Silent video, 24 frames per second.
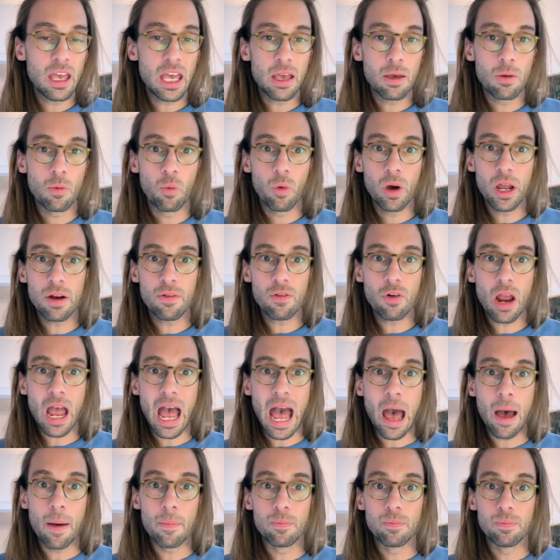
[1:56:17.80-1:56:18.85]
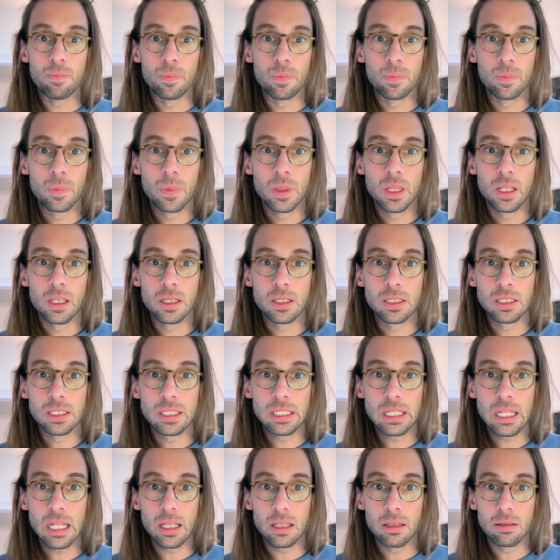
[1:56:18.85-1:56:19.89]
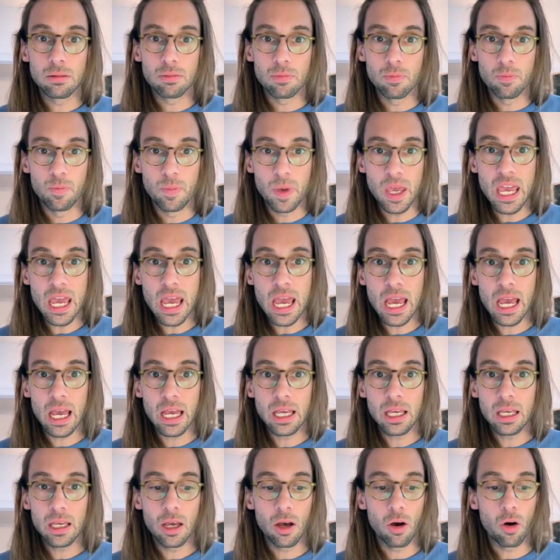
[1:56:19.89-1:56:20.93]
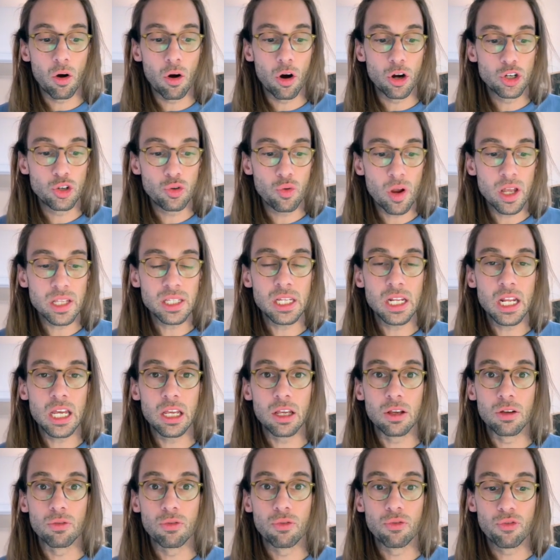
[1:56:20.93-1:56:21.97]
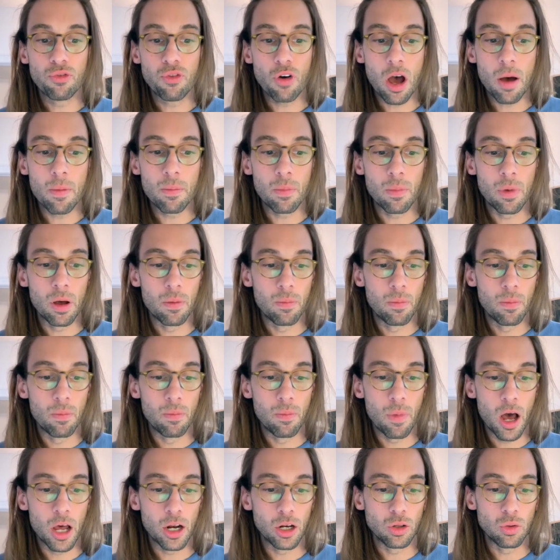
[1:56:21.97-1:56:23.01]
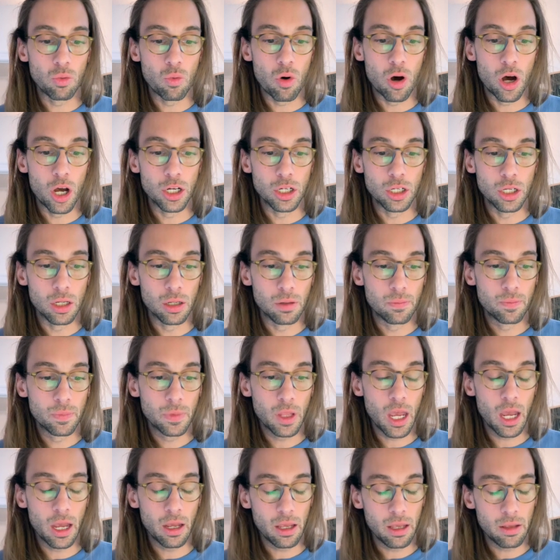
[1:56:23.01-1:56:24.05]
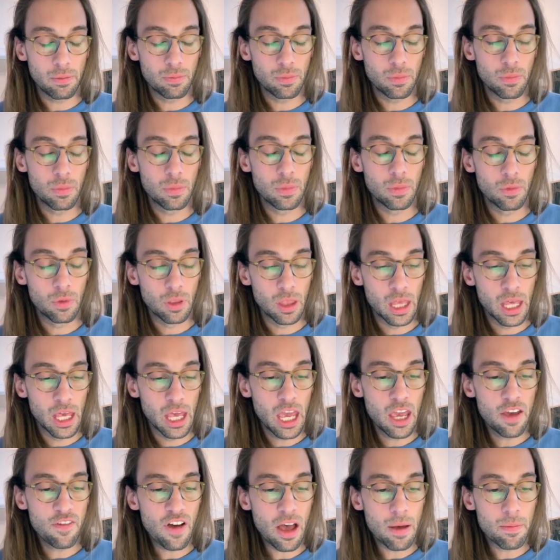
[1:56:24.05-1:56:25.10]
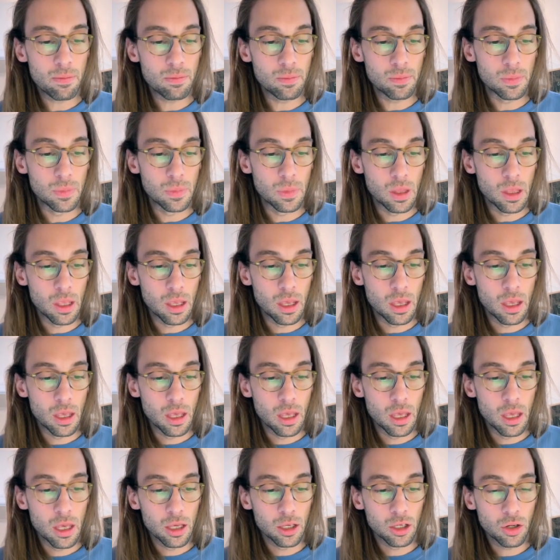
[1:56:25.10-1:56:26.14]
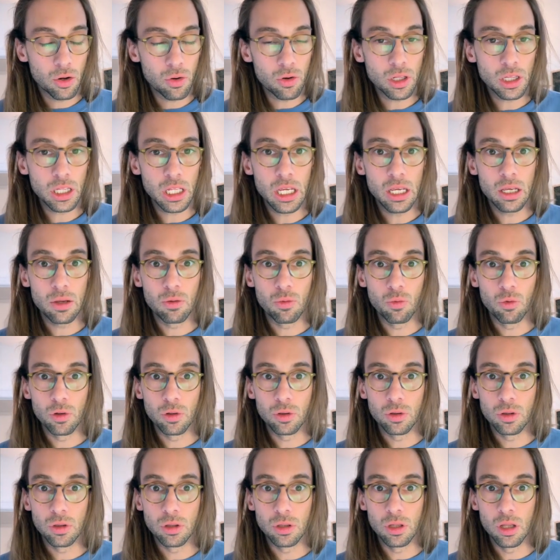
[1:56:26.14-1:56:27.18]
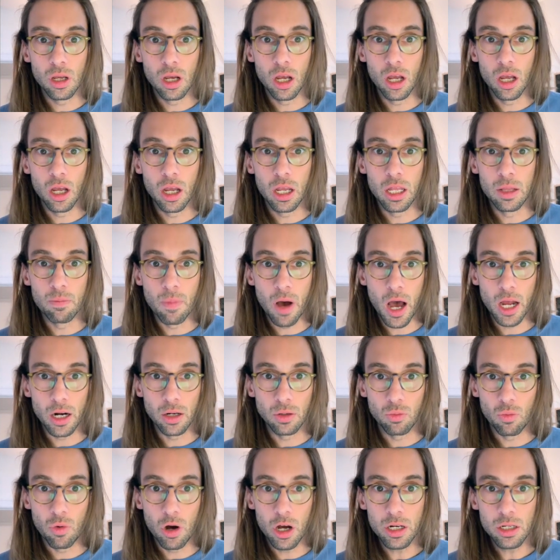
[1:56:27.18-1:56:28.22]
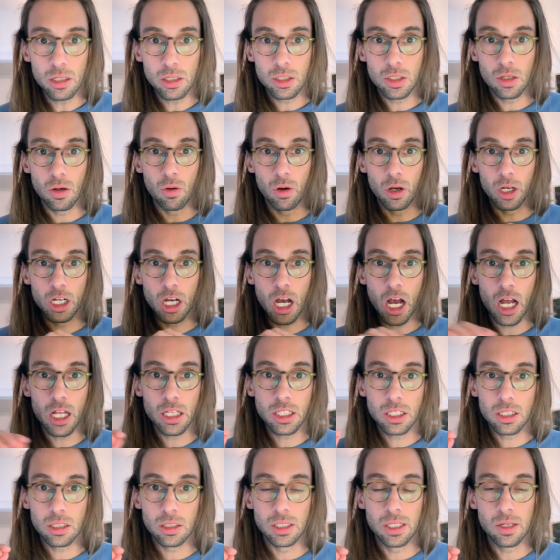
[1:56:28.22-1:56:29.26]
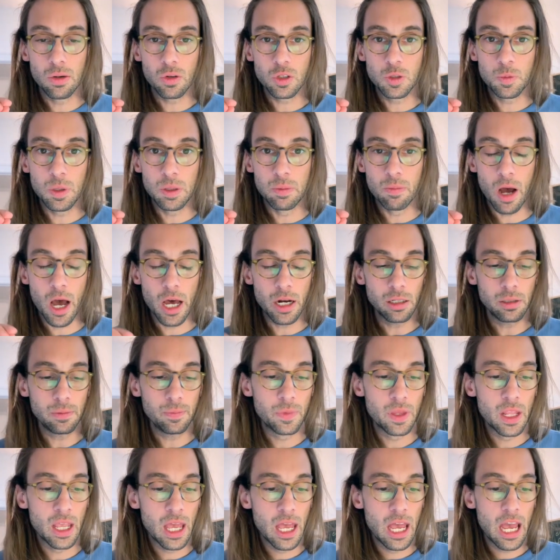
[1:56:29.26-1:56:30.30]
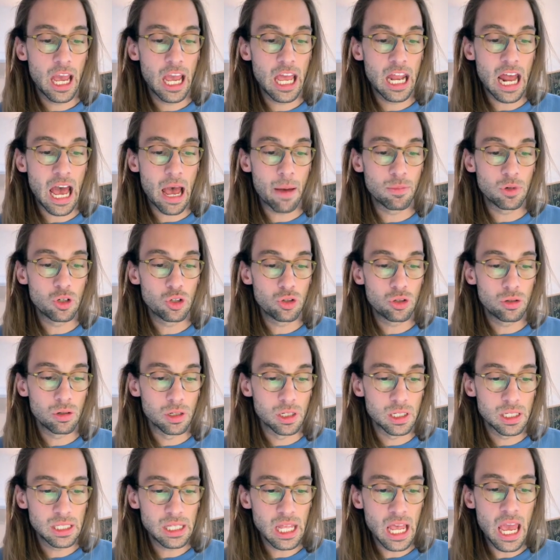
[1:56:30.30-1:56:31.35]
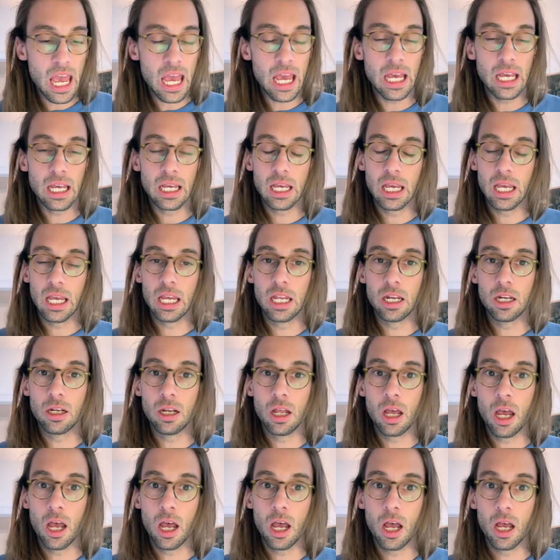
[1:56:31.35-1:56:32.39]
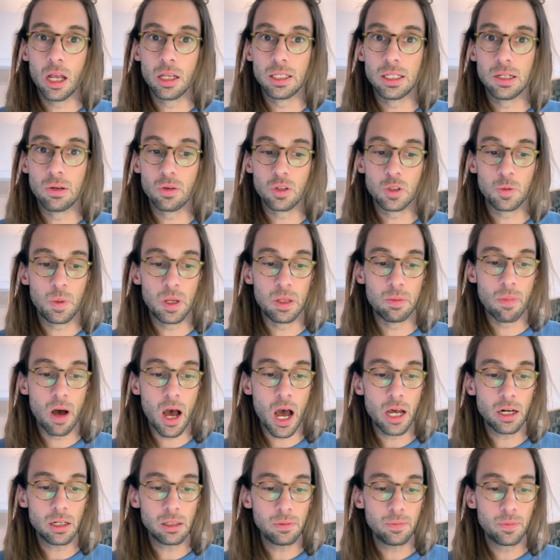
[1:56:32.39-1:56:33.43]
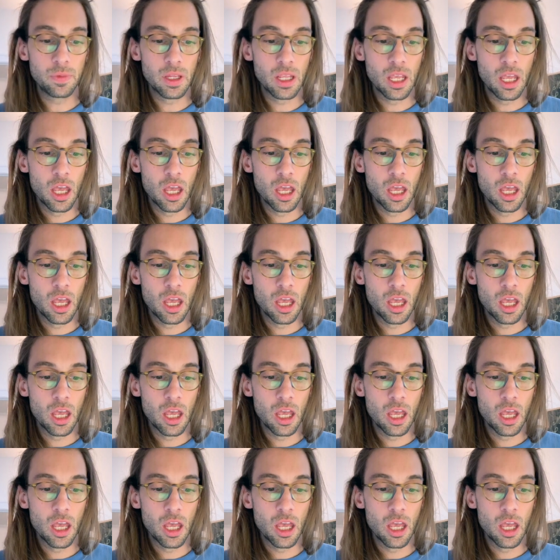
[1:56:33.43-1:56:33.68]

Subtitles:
whenever I'm being or transiting from model 1, if I'm currently in model 1, so a 0 speed model, and I'm staying in a 0 speed model,